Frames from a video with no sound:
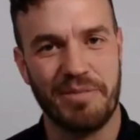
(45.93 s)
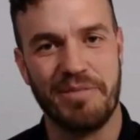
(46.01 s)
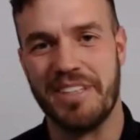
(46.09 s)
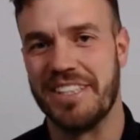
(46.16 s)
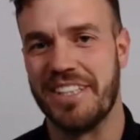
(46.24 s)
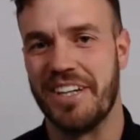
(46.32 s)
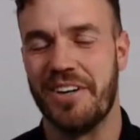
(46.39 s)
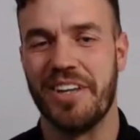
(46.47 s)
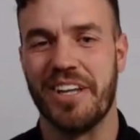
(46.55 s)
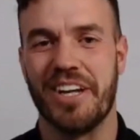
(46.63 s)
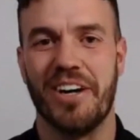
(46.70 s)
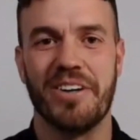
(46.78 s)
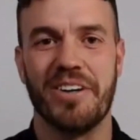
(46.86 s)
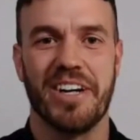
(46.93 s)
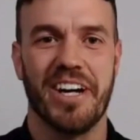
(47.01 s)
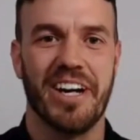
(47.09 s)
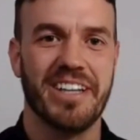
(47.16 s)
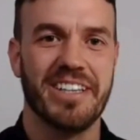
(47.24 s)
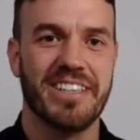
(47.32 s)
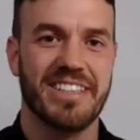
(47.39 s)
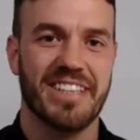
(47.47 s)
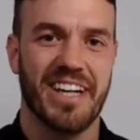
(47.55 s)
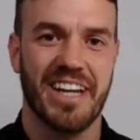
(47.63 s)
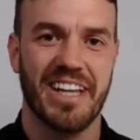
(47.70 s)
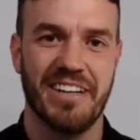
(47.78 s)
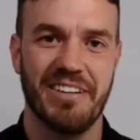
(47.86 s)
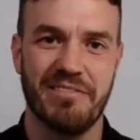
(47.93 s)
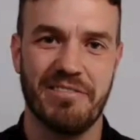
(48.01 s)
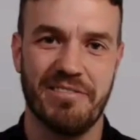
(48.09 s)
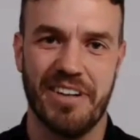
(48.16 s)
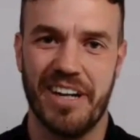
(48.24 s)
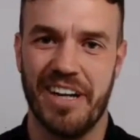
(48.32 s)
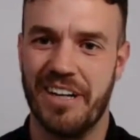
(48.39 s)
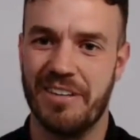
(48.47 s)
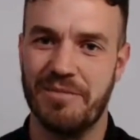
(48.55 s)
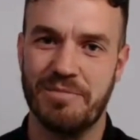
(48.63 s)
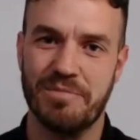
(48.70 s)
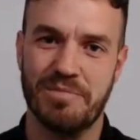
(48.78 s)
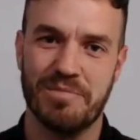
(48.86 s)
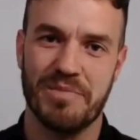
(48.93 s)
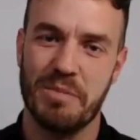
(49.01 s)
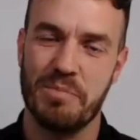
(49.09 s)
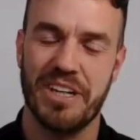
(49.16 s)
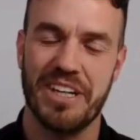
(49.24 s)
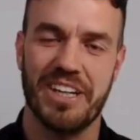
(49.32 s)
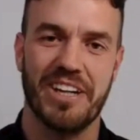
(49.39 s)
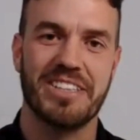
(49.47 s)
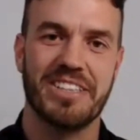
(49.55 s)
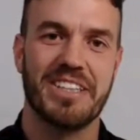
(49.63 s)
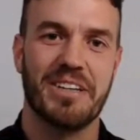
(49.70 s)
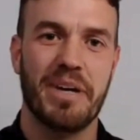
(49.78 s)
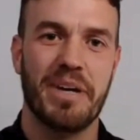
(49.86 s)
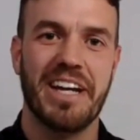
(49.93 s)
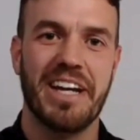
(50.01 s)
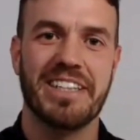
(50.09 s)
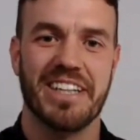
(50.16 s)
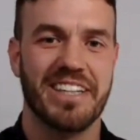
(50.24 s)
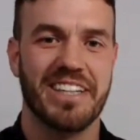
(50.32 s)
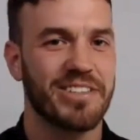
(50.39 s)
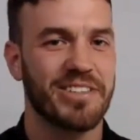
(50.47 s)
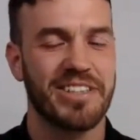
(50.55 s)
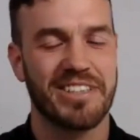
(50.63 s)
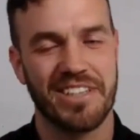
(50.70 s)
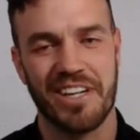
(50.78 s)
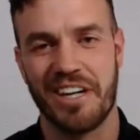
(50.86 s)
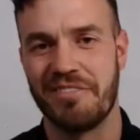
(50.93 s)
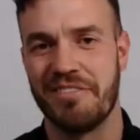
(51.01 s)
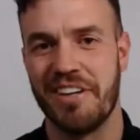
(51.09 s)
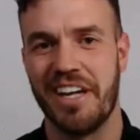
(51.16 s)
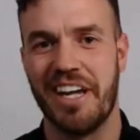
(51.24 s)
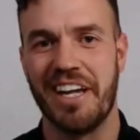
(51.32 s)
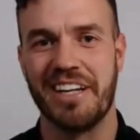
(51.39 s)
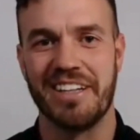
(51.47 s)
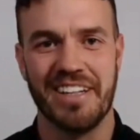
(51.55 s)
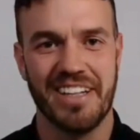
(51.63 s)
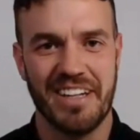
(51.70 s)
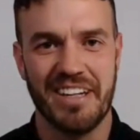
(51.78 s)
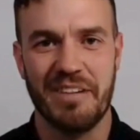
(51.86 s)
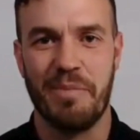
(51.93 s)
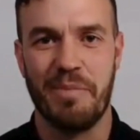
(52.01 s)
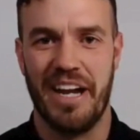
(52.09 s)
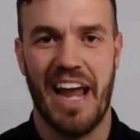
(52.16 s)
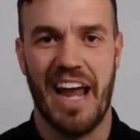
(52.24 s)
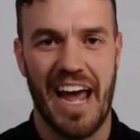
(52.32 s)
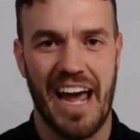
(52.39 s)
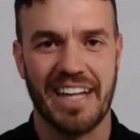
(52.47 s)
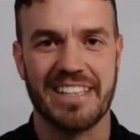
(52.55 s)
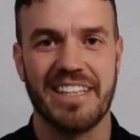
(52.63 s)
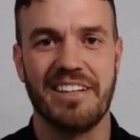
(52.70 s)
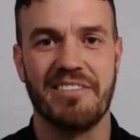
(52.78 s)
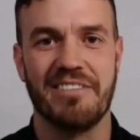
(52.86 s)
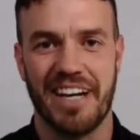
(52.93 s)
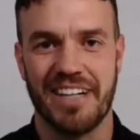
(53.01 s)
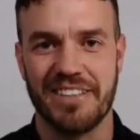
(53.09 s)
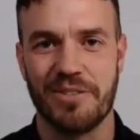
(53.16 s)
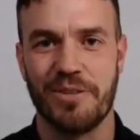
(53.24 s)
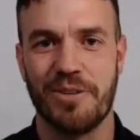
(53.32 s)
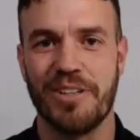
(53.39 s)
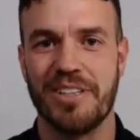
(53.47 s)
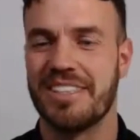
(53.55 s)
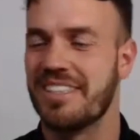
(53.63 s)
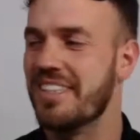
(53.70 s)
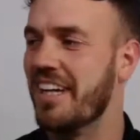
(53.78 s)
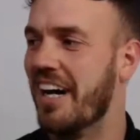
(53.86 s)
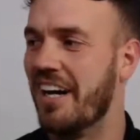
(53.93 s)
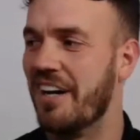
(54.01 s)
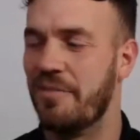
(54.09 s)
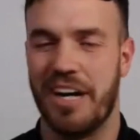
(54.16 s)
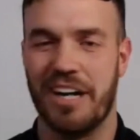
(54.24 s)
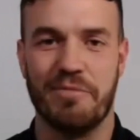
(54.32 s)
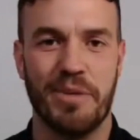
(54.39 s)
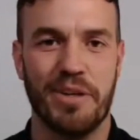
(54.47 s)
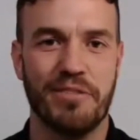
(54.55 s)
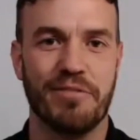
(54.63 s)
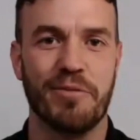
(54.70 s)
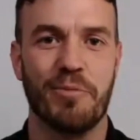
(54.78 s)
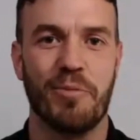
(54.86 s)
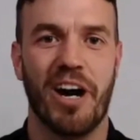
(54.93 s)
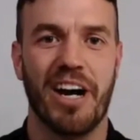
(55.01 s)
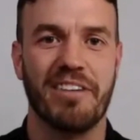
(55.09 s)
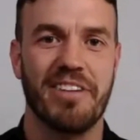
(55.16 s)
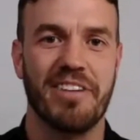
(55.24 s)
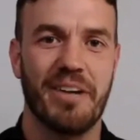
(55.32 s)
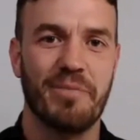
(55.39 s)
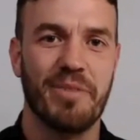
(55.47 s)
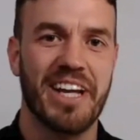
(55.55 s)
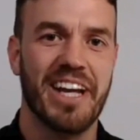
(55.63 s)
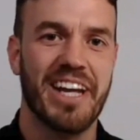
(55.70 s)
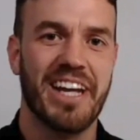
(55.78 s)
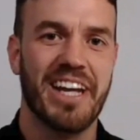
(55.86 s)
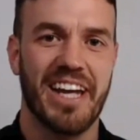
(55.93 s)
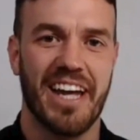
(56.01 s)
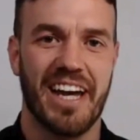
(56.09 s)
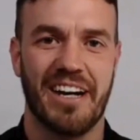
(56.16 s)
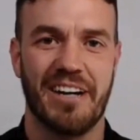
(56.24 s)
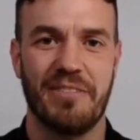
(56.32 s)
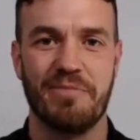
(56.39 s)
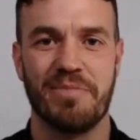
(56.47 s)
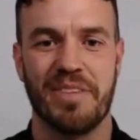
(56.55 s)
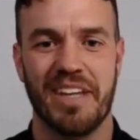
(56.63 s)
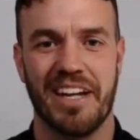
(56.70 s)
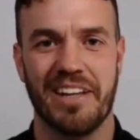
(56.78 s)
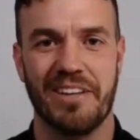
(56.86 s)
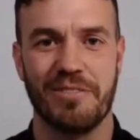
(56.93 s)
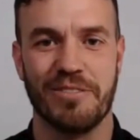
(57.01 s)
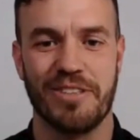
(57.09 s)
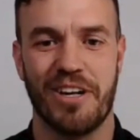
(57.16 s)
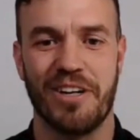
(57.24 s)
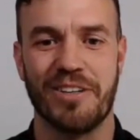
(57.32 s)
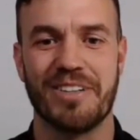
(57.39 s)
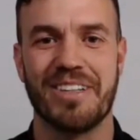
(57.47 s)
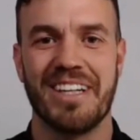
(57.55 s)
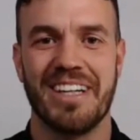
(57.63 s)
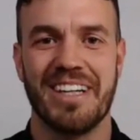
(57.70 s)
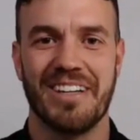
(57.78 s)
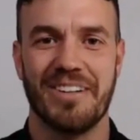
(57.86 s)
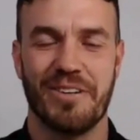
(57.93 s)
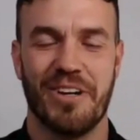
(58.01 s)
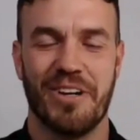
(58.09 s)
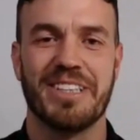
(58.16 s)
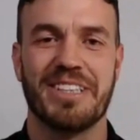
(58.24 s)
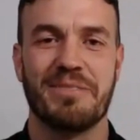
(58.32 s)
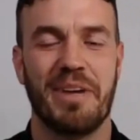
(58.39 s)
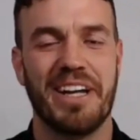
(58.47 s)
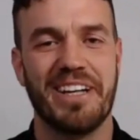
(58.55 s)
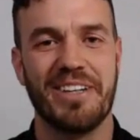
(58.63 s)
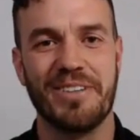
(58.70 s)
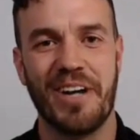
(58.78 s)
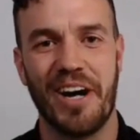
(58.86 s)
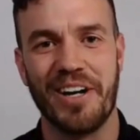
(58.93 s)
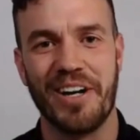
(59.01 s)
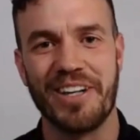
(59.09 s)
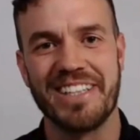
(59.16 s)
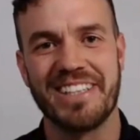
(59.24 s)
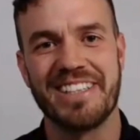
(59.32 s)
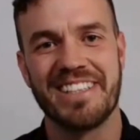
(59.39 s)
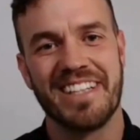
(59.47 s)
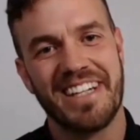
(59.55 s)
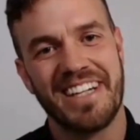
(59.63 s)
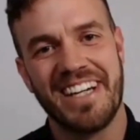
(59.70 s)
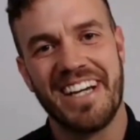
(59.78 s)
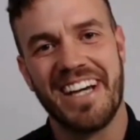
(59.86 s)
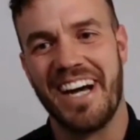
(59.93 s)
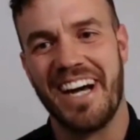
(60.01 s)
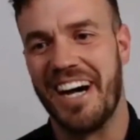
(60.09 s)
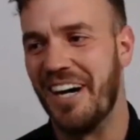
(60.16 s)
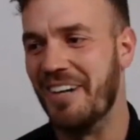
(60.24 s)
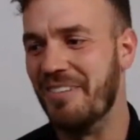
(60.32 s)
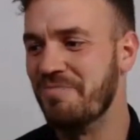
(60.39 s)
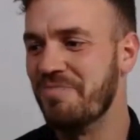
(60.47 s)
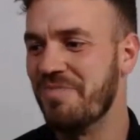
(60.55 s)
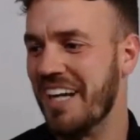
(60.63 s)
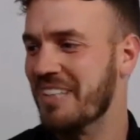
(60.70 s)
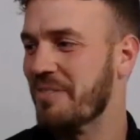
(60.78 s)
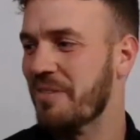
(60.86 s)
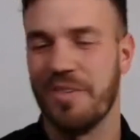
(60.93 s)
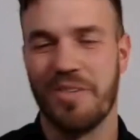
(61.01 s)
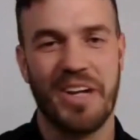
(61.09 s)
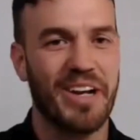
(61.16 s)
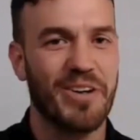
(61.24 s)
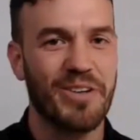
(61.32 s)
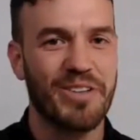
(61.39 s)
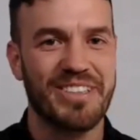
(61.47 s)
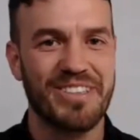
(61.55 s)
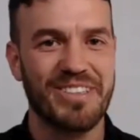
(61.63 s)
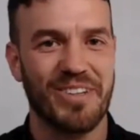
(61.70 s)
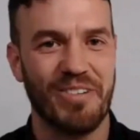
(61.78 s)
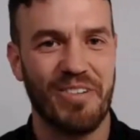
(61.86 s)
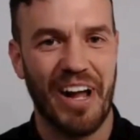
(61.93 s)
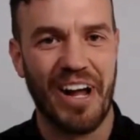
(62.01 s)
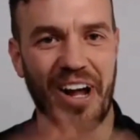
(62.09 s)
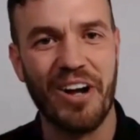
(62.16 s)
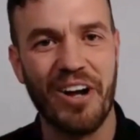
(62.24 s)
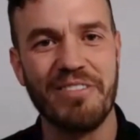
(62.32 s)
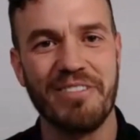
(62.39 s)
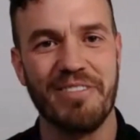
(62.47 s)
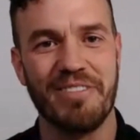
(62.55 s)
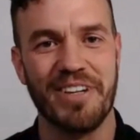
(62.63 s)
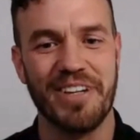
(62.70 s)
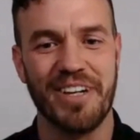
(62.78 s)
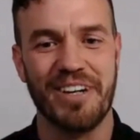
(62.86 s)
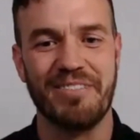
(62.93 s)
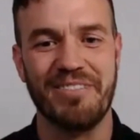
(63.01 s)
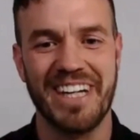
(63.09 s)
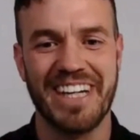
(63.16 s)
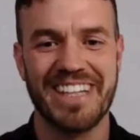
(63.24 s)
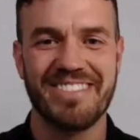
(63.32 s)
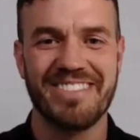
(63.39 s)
a physio on the Gold Coast. I live pretty close to the beach. I enjoy surfing, being active outdoors. I have a beautiful wife, Emily, and a little dog, little Cocker Spaniel, Otis. That's probably a good sort of like overview of me.